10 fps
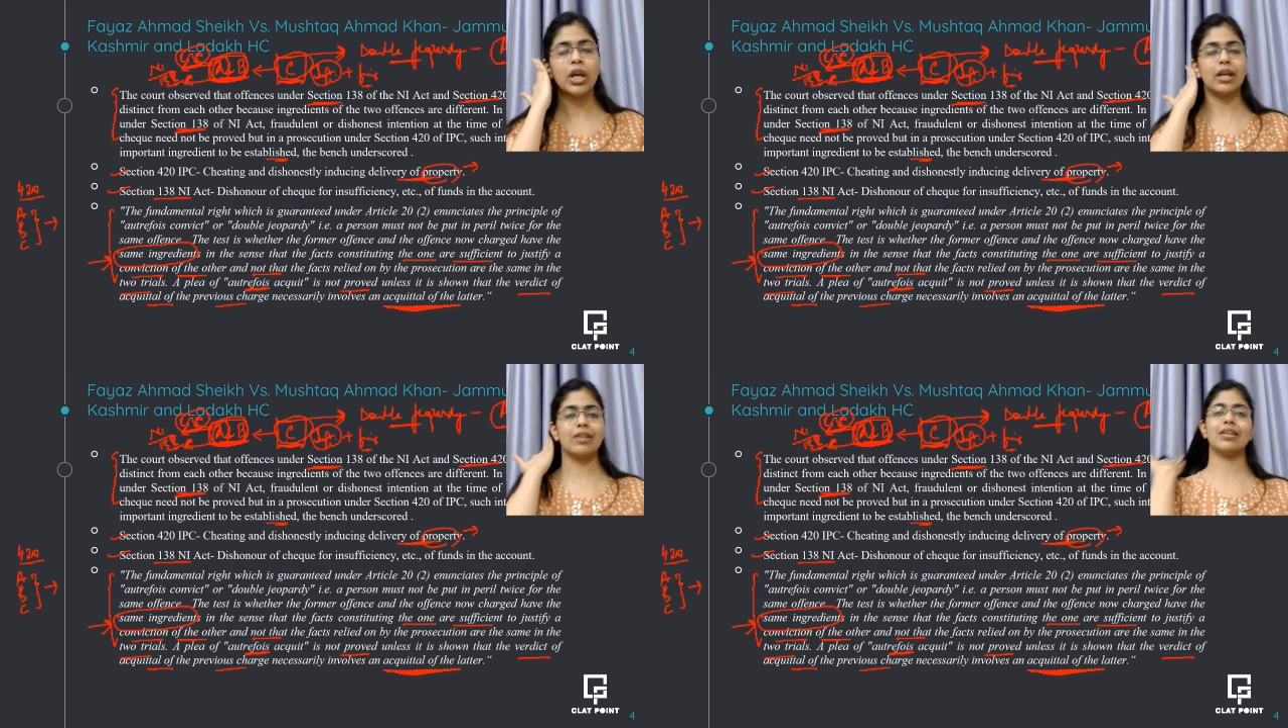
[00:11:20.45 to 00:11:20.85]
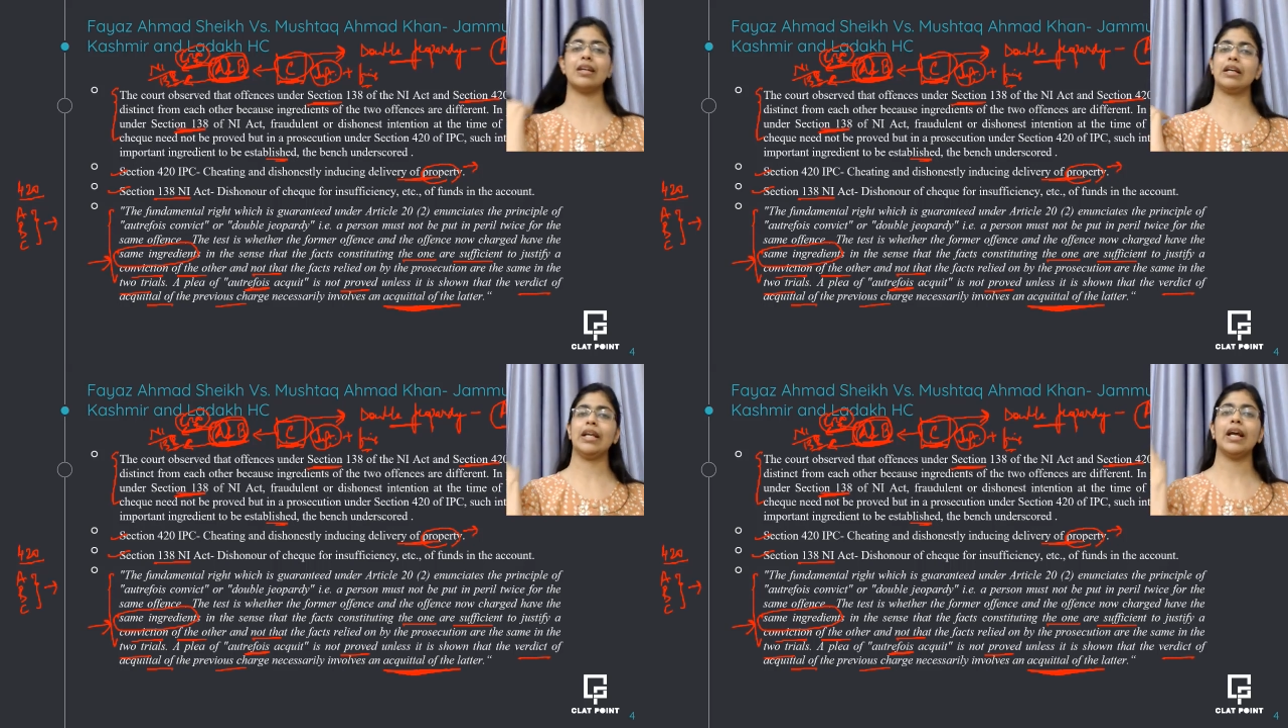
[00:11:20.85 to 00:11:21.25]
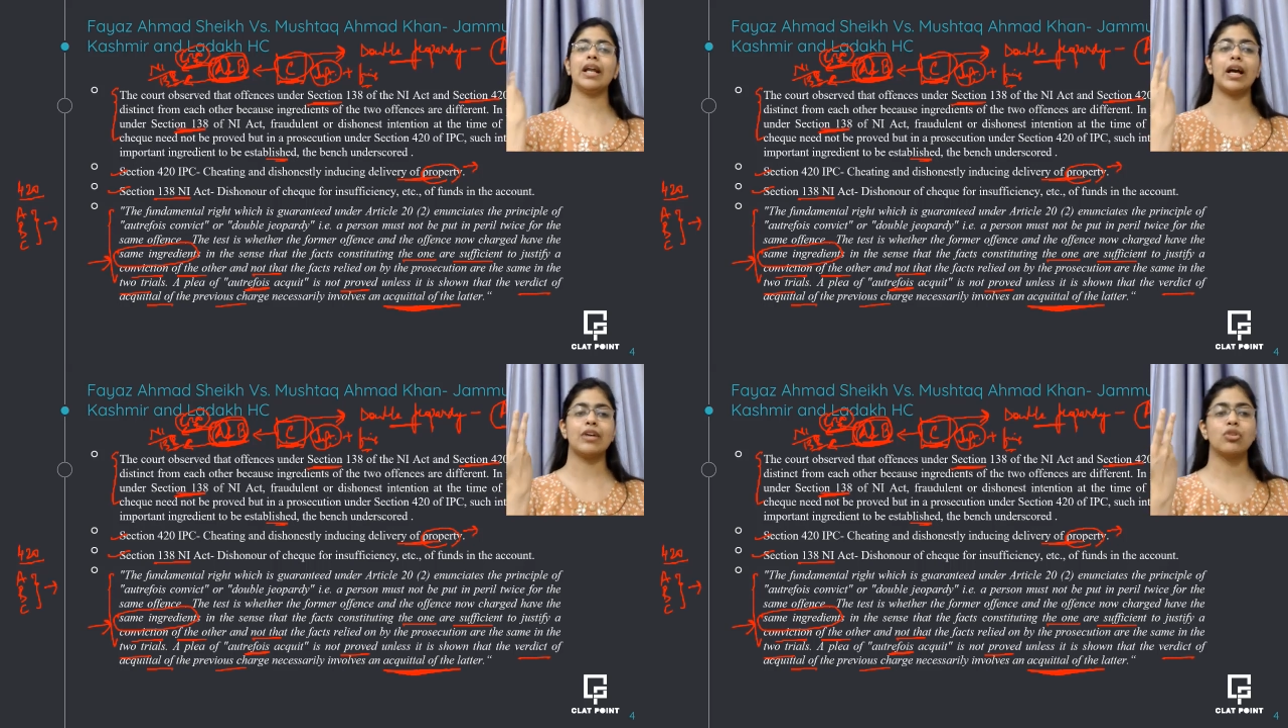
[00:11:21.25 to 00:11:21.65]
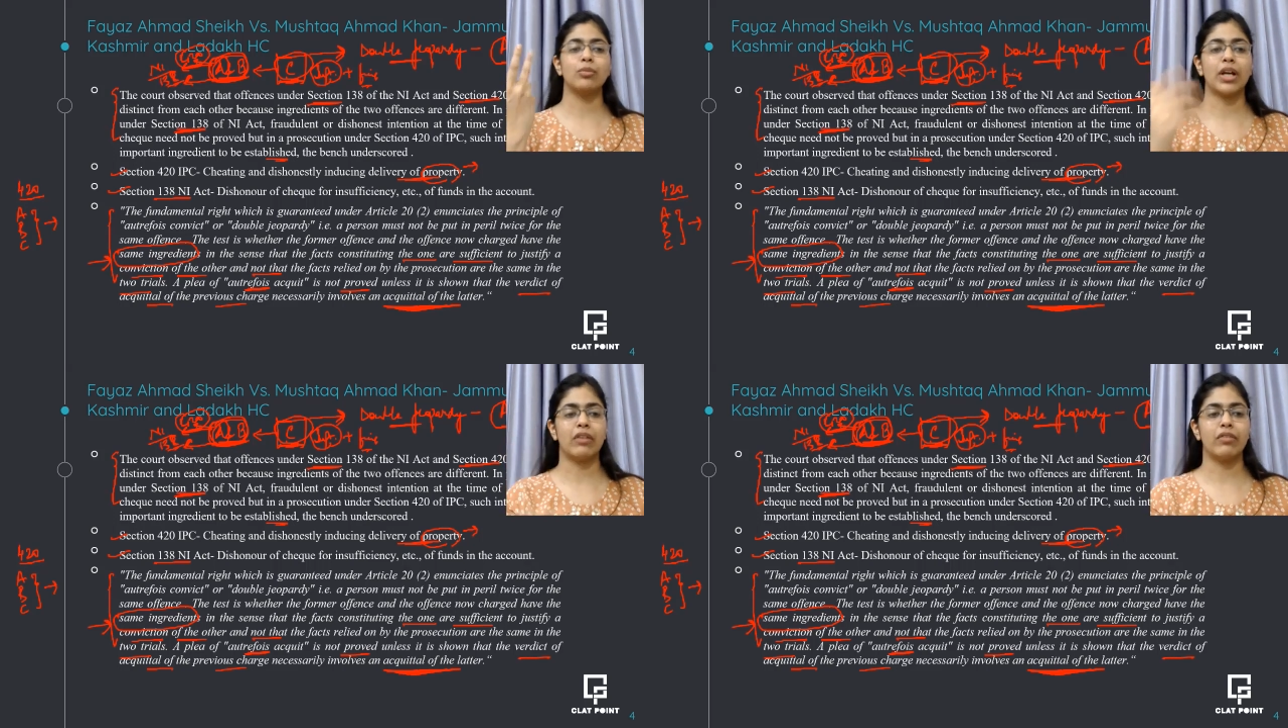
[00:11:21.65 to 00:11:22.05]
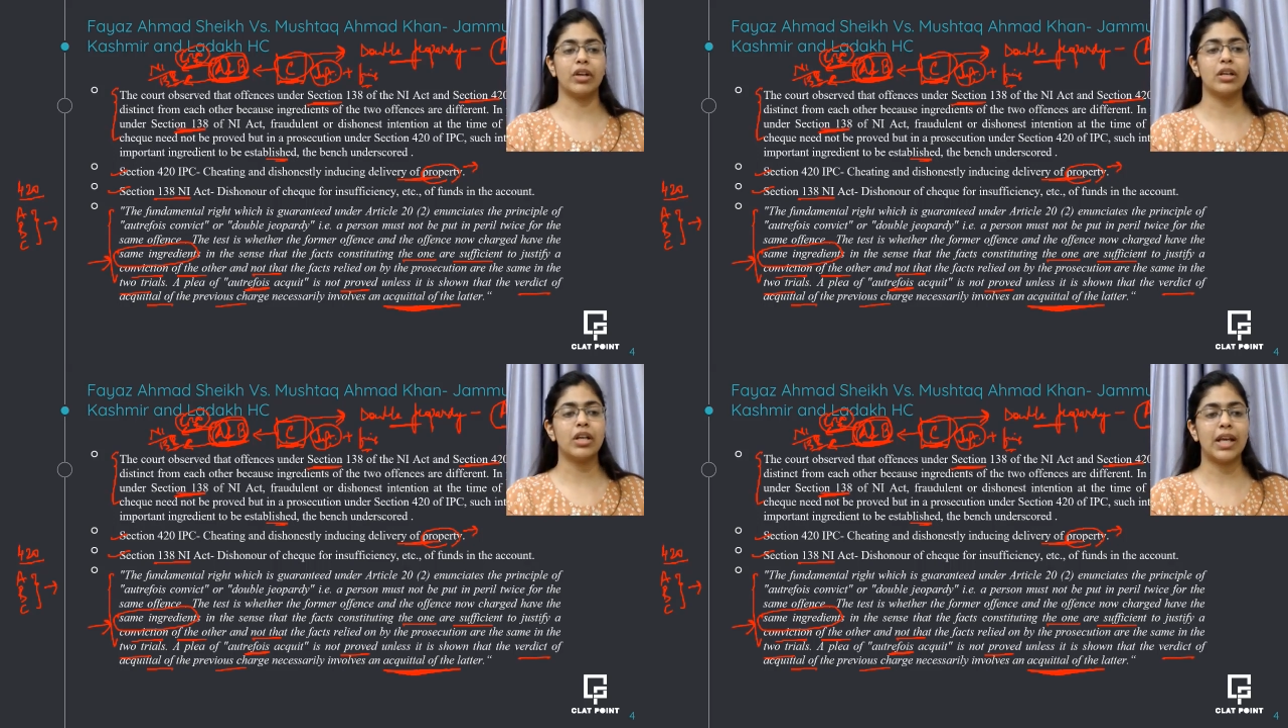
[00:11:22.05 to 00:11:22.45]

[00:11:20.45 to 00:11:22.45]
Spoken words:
is guilty and I should be convicted.